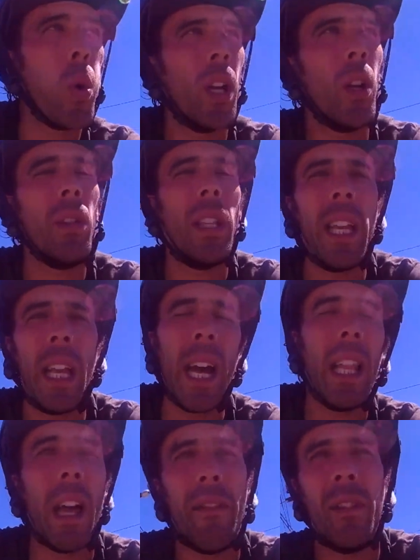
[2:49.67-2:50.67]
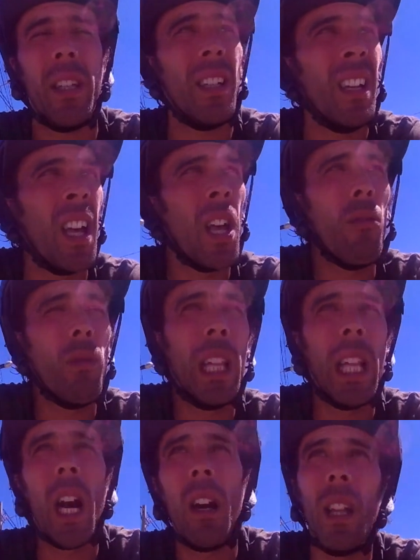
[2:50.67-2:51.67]
Good thing I left
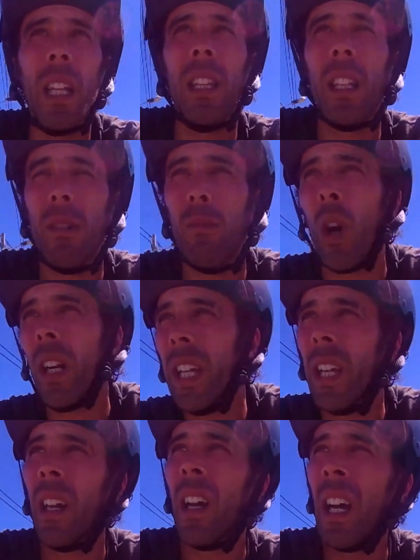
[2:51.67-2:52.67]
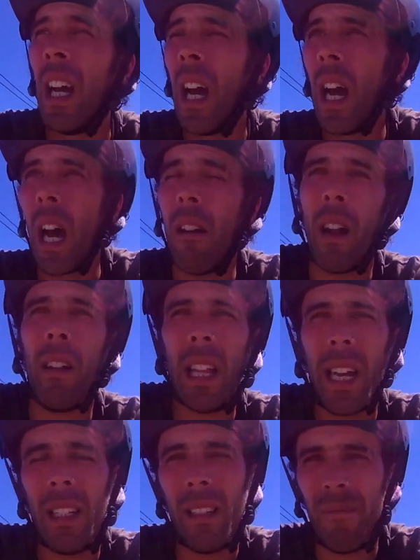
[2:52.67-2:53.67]
really early this morning, around
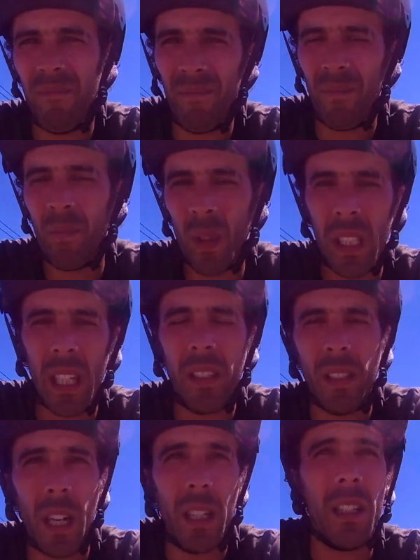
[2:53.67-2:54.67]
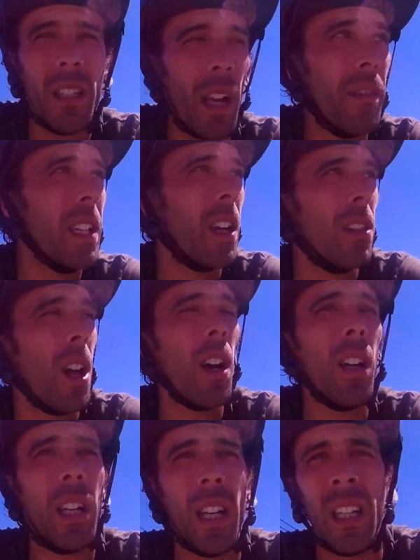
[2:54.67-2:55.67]
like 6:30, 7
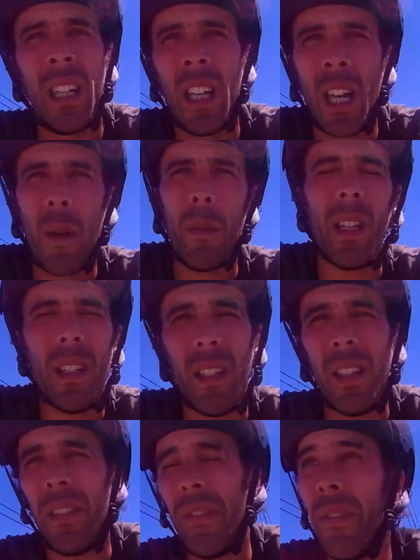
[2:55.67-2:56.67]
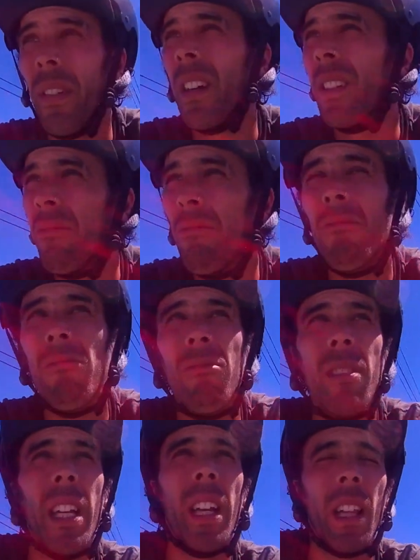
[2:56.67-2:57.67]
o'clock, because it's
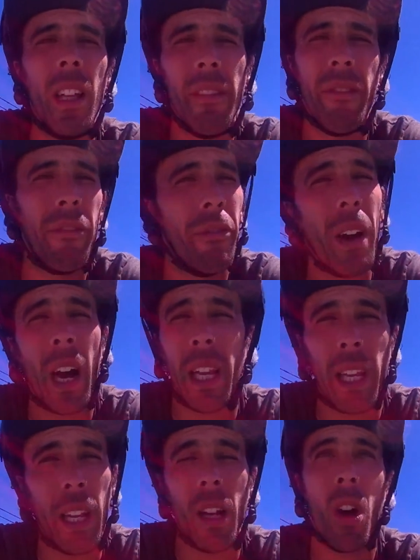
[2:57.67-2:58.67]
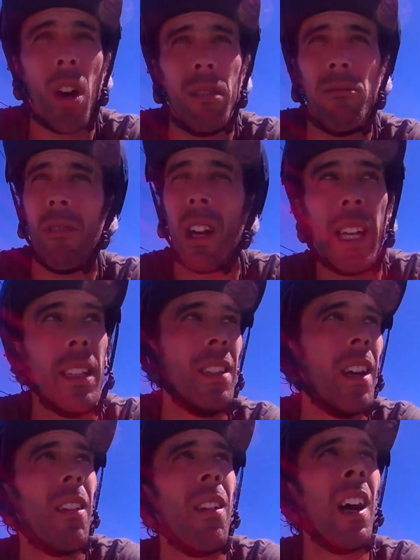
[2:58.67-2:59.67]
really fucking hot right
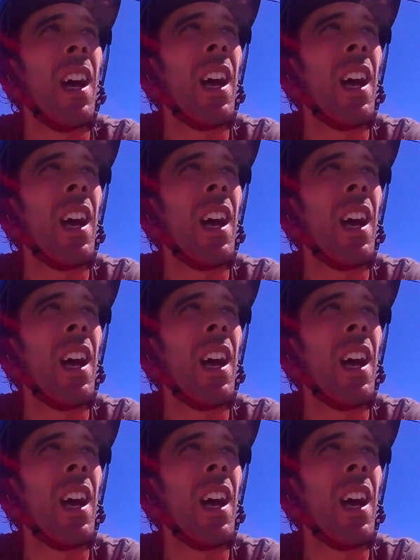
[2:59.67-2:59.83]
now.